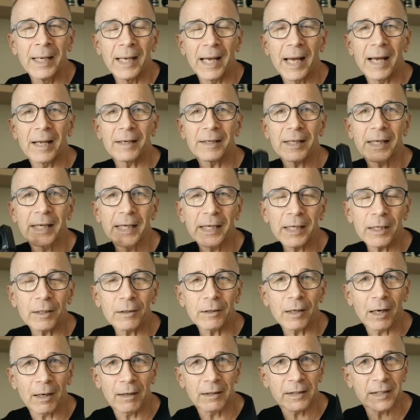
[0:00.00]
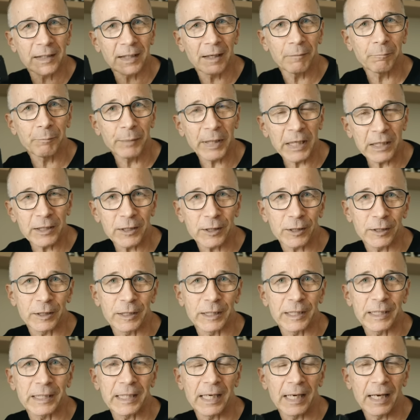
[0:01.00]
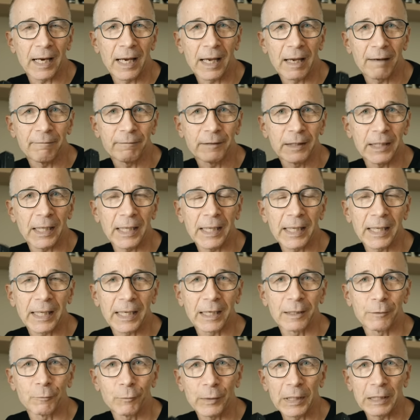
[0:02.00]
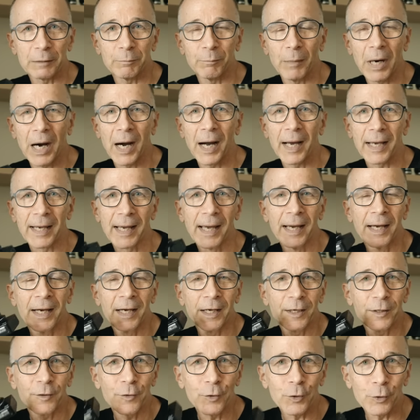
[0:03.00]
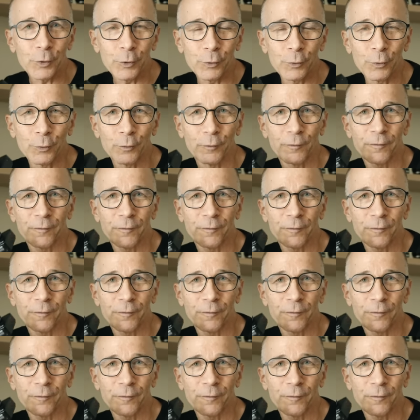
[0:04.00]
And here are some pictures that I have taken with my new